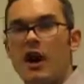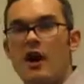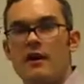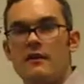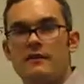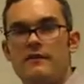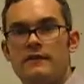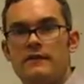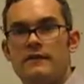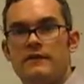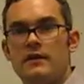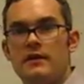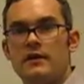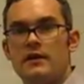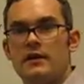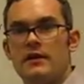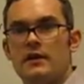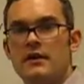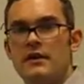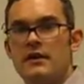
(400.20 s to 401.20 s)
of.
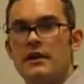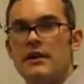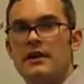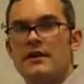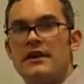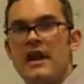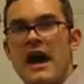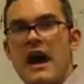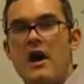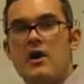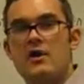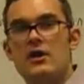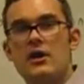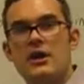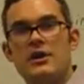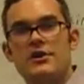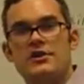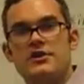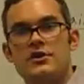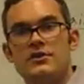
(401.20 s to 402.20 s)
Now,
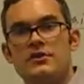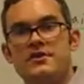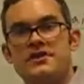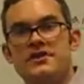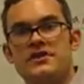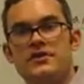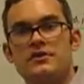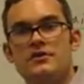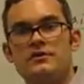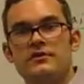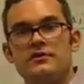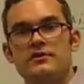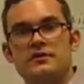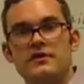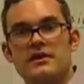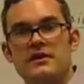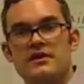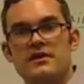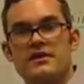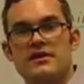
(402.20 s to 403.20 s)
to a
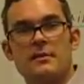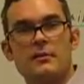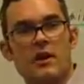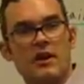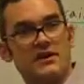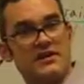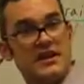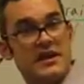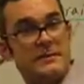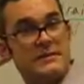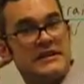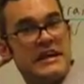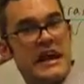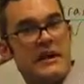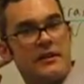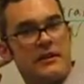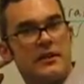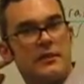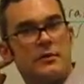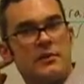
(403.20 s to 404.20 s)
student, somewhere deep
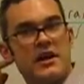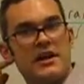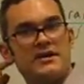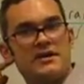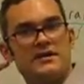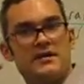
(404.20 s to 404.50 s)
down in their brain